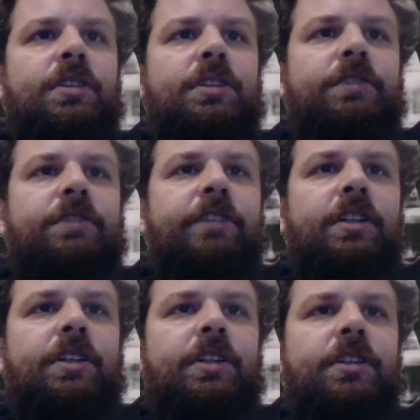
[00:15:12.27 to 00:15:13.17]

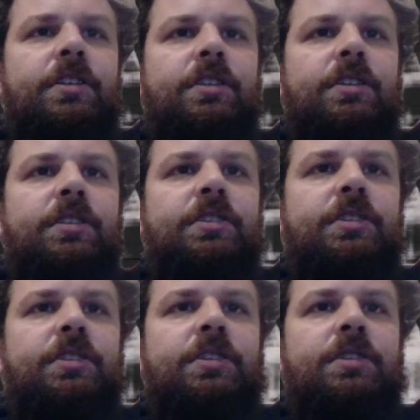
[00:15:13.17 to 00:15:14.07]
sphere here in the
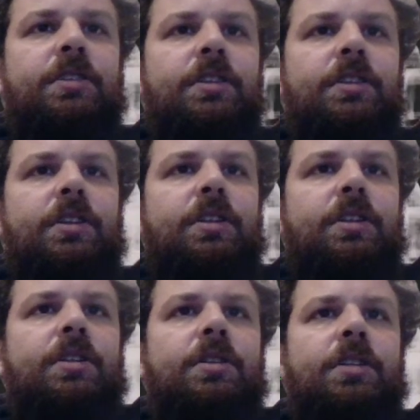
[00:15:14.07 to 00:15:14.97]
scene.
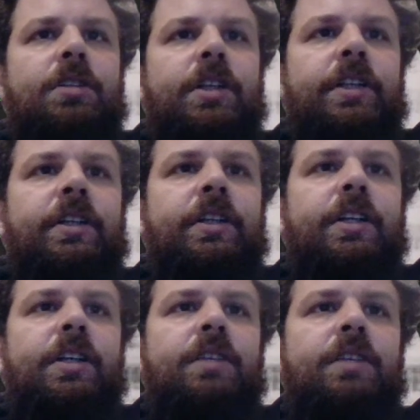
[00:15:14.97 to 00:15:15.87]
Okay,
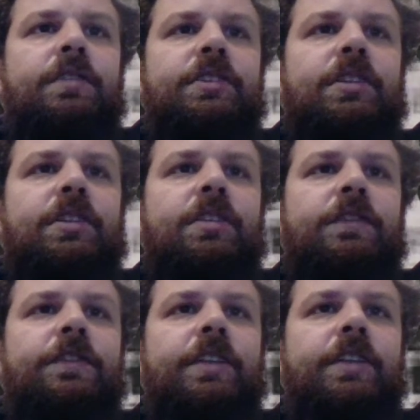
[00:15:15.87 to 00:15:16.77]
every single
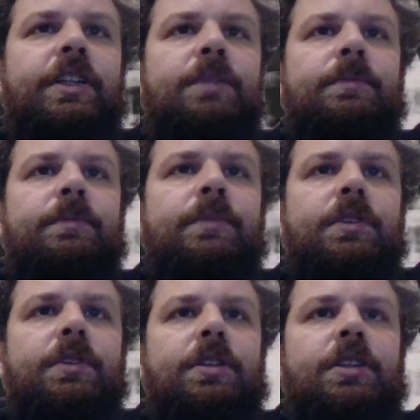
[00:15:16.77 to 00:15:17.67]
frame,
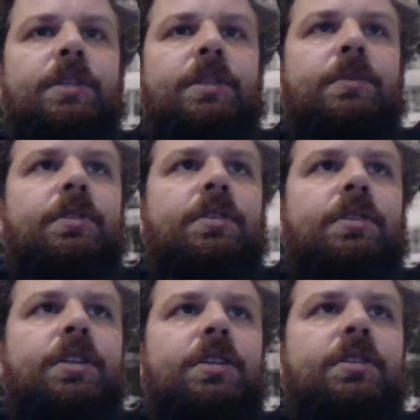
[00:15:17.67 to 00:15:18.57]
I'm going to get